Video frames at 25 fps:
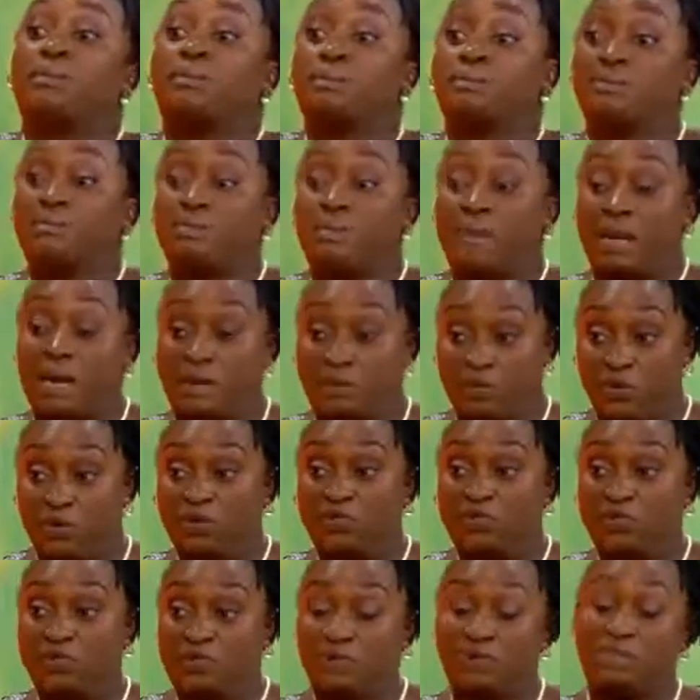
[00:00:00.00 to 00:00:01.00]
above
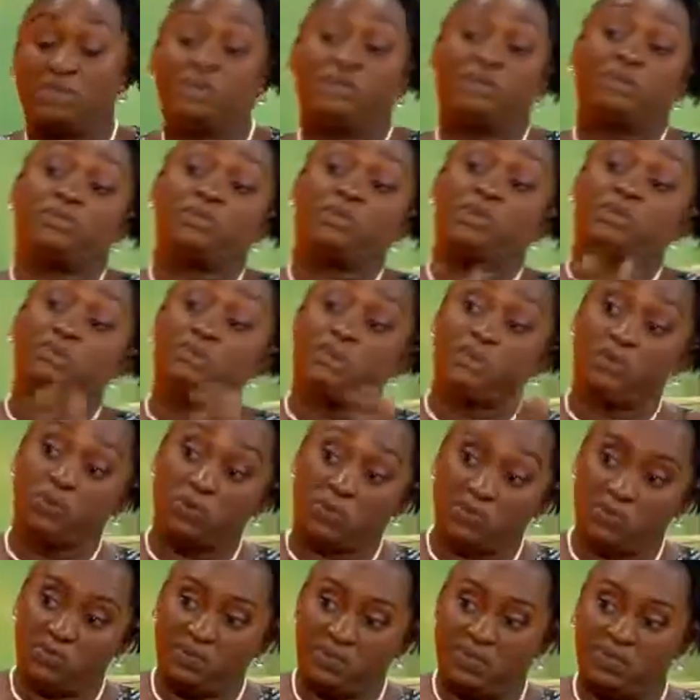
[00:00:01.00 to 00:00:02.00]
this range, I'm going below
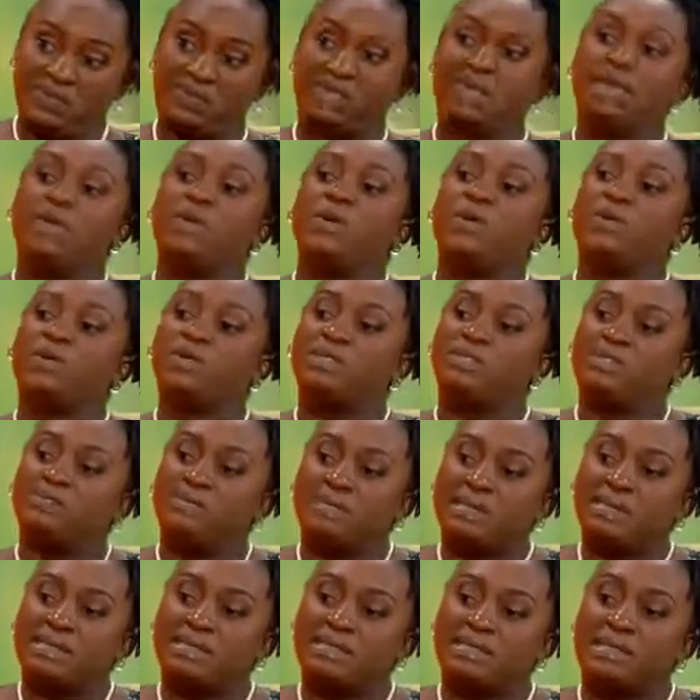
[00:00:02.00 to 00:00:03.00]
the range, which
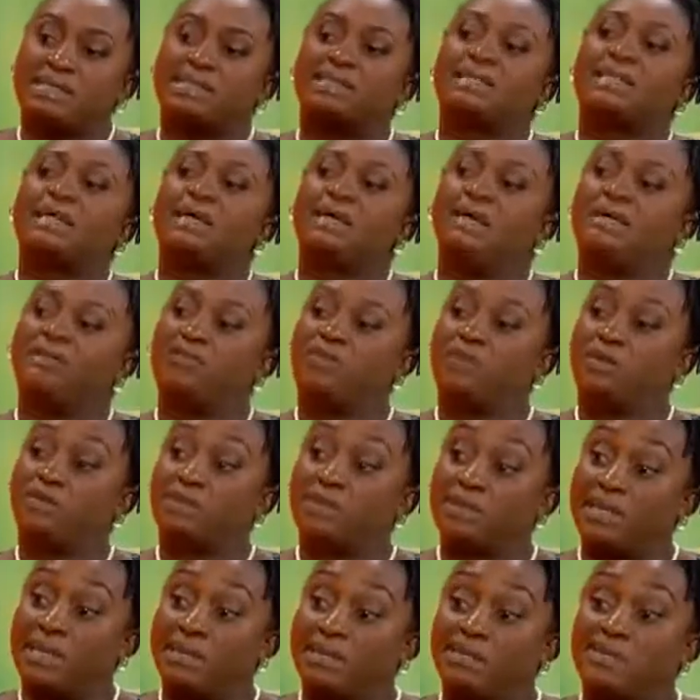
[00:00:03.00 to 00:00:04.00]
means that from
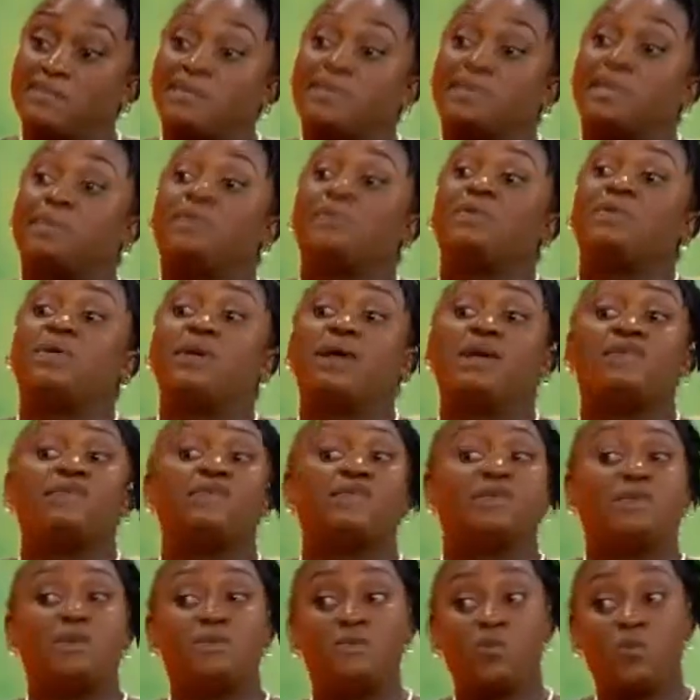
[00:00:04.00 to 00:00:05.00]
time to time you have to
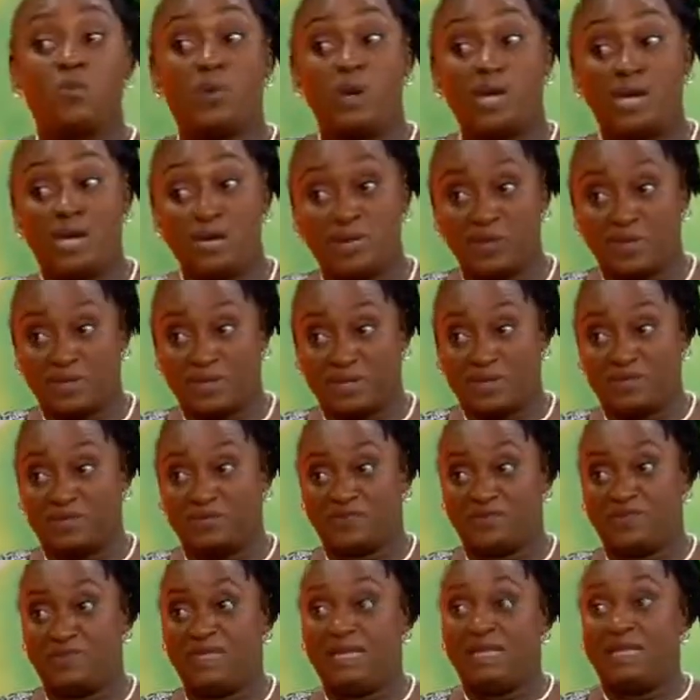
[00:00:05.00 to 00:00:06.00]
keep weighing yourself.
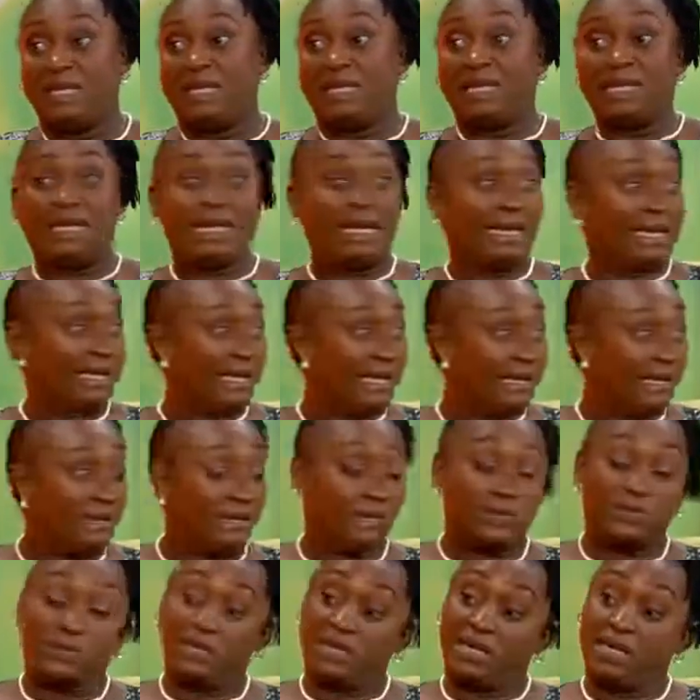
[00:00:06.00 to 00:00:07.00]
Like
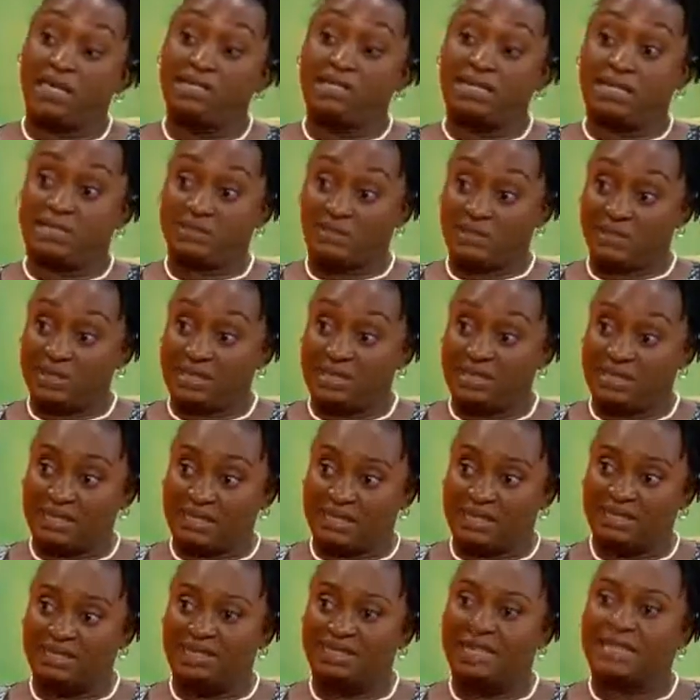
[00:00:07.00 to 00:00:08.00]
Dr. Ketch actually
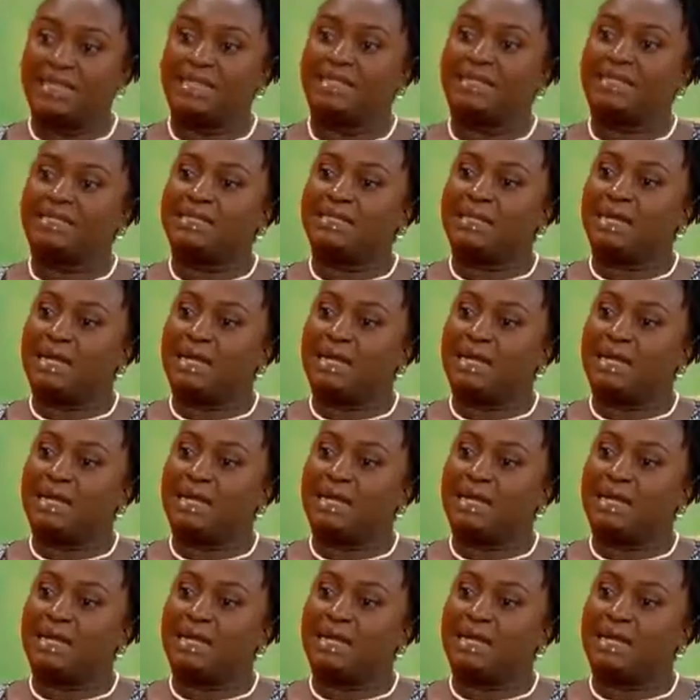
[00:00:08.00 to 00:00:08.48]
said, that there are